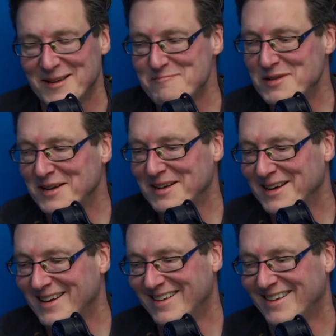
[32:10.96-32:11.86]
But
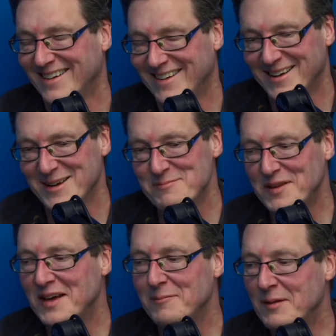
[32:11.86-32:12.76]

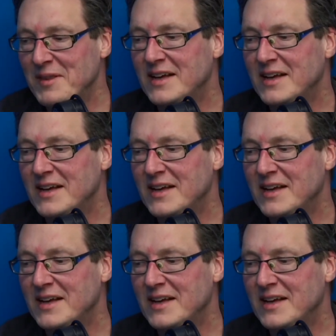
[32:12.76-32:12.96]
I mean,